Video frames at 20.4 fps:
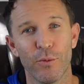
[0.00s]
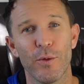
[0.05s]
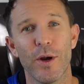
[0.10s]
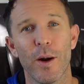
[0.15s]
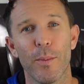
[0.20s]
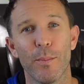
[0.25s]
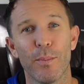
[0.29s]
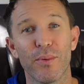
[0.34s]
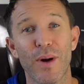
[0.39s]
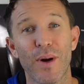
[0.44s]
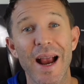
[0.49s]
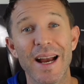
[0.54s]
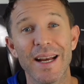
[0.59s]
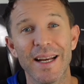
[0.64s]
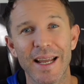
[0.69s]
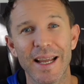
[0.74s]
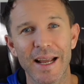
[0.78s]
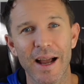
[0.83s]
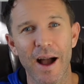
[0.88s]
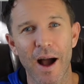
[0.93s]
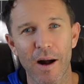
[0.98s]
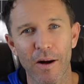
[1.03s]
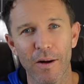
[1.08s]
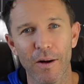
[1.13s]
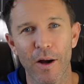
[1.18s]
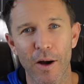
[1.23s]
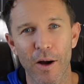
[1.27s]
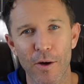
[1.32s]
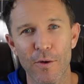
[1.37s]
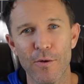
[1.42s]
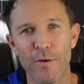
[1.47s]
We are brightening
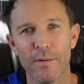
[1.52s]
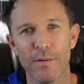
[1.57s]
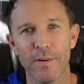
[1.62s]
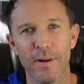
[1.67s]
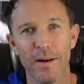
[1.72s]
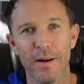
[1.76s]
our own